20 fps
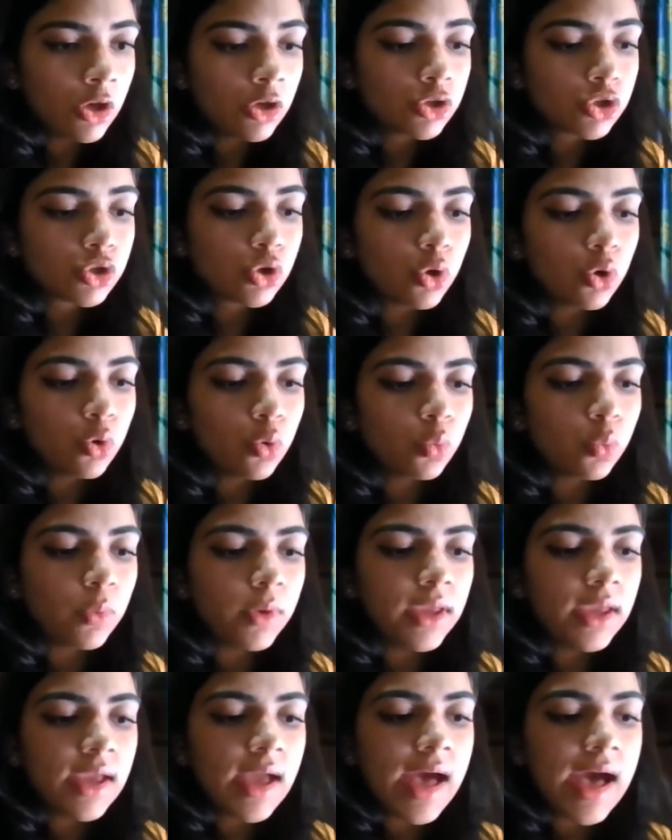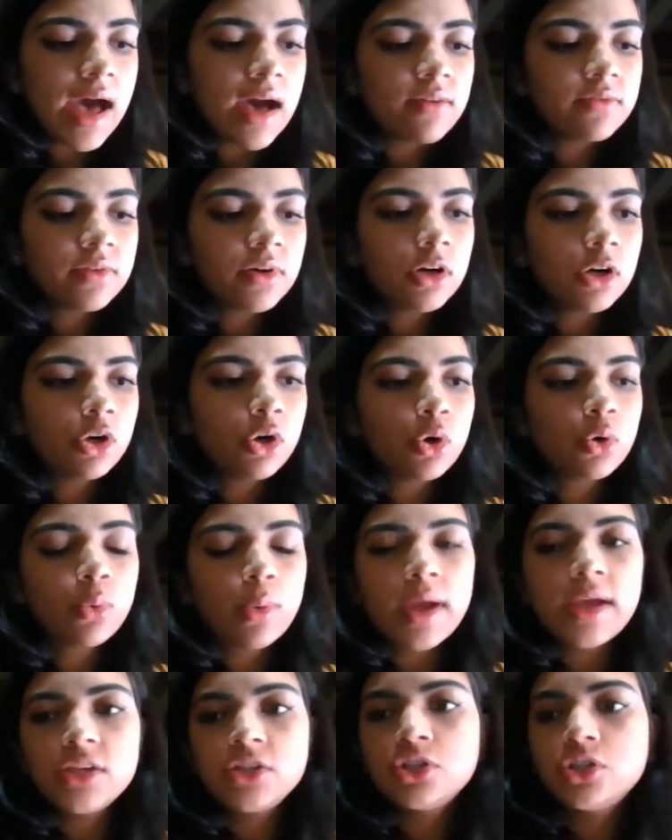So we have a
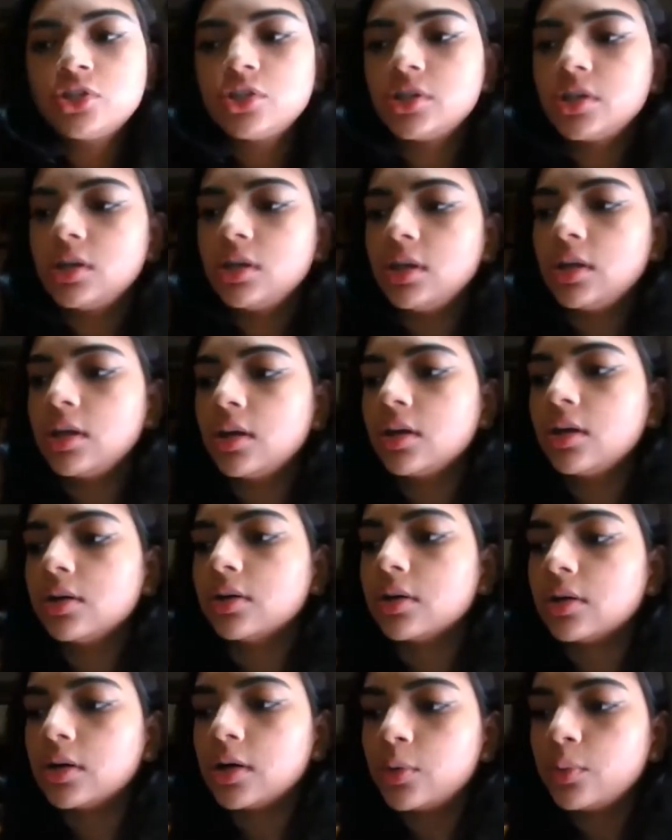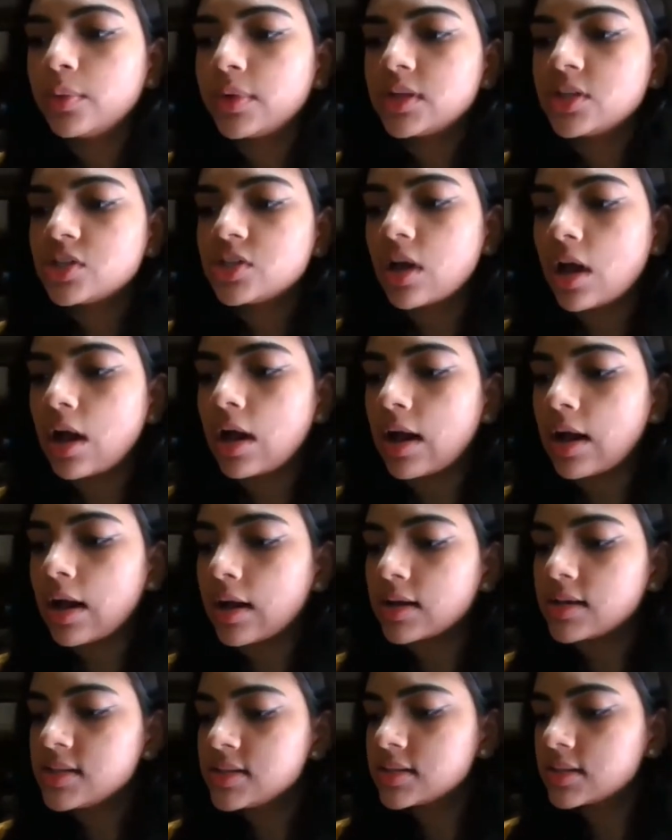question here which
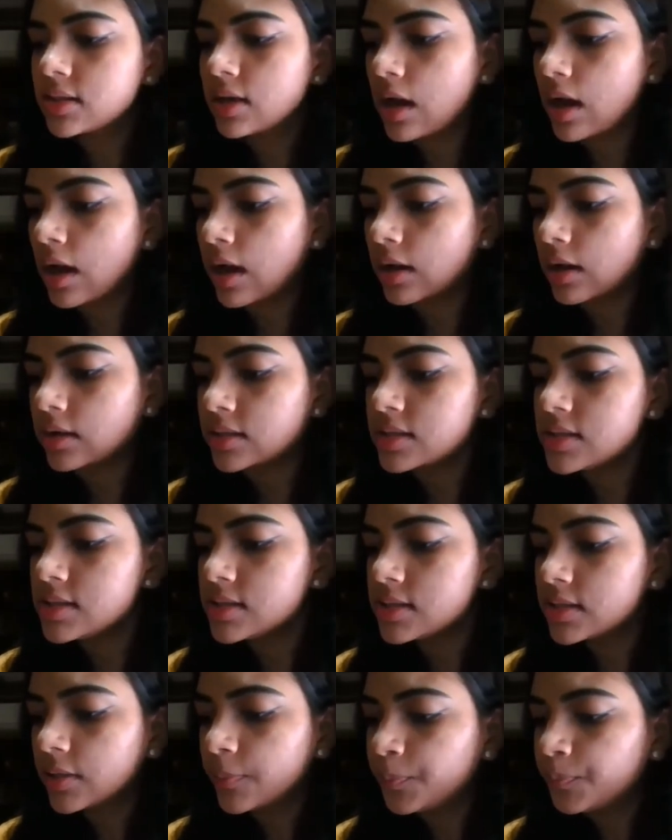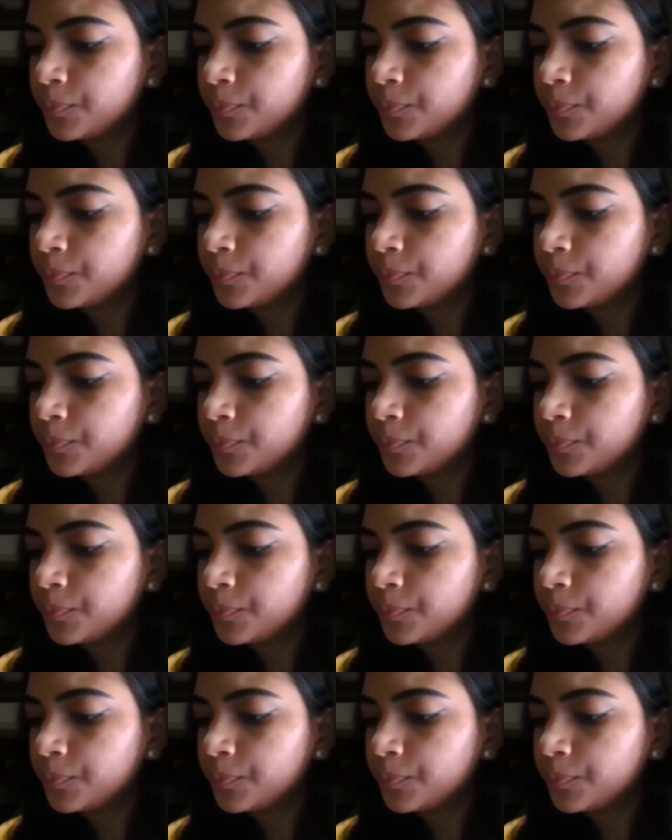asks us,